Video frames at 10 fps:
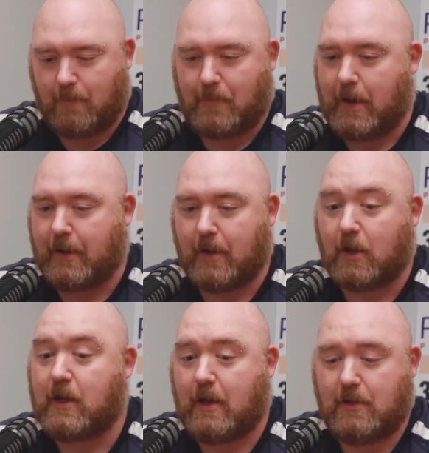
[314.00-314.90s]
Finding a
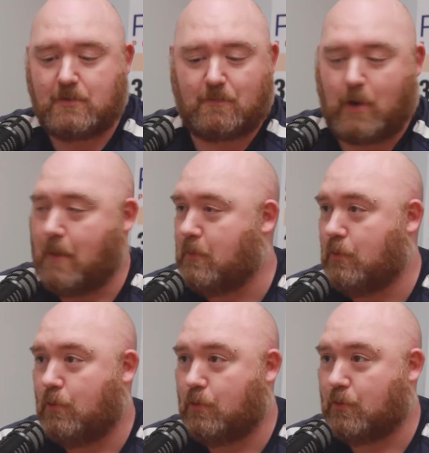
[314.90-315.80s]
case of ramen
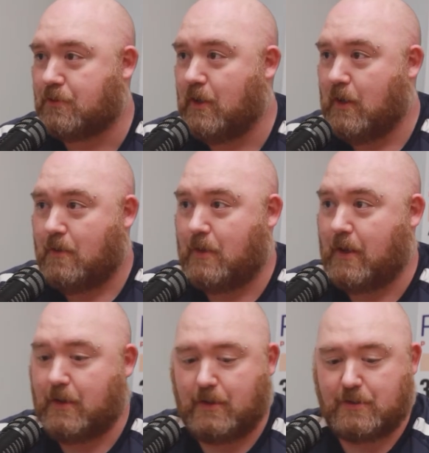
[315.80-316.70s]
noodles
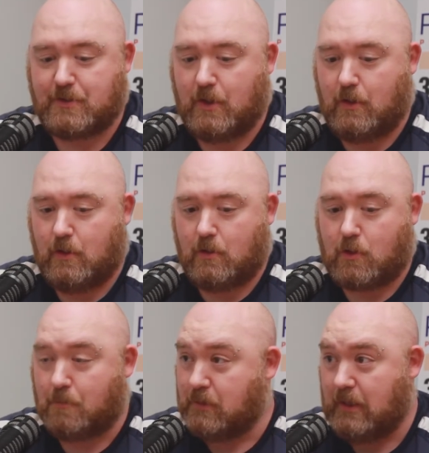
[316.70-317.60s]
that is
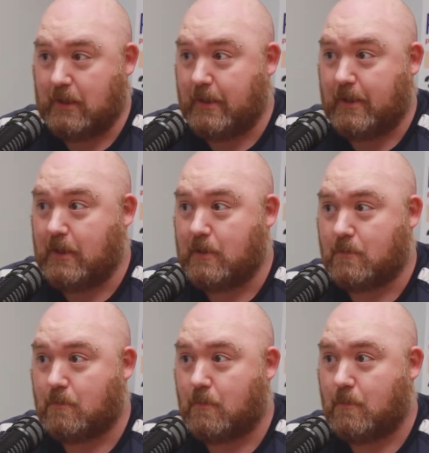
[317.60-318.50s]
completely
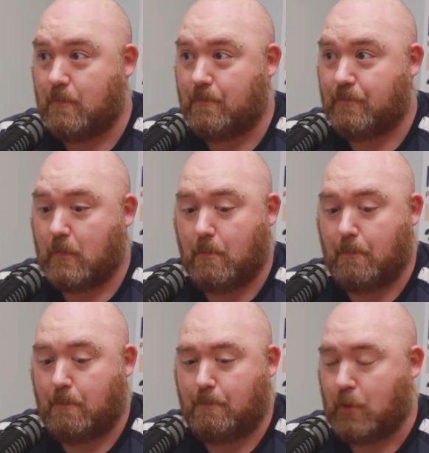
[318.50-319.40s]
eaten,
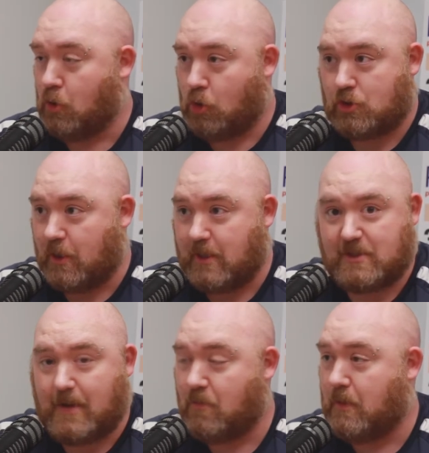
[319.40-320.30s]
but looks like
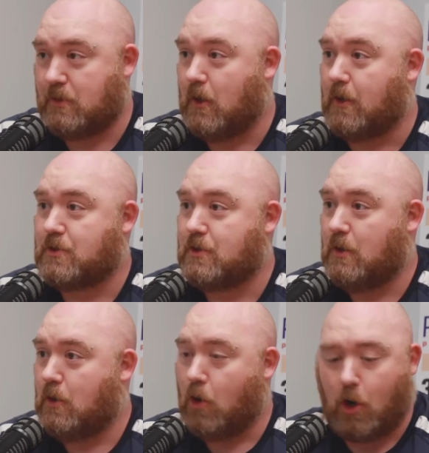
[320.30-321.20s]
it's never been touched.
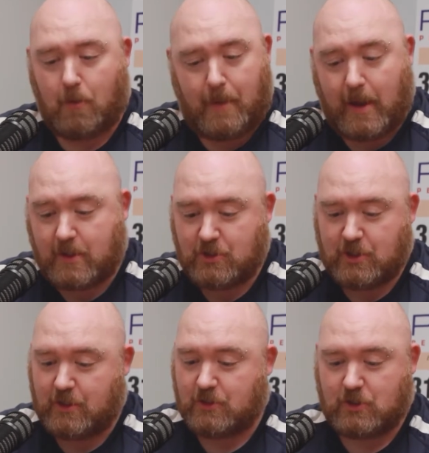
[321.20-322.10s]
All the
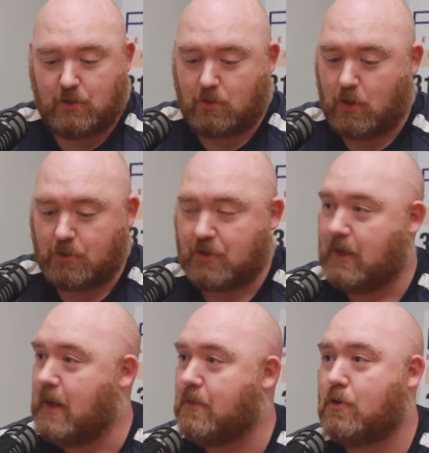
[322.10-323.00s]
packaging is still all
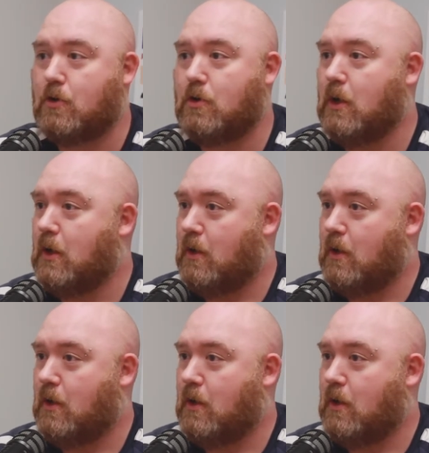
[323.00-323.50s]
together.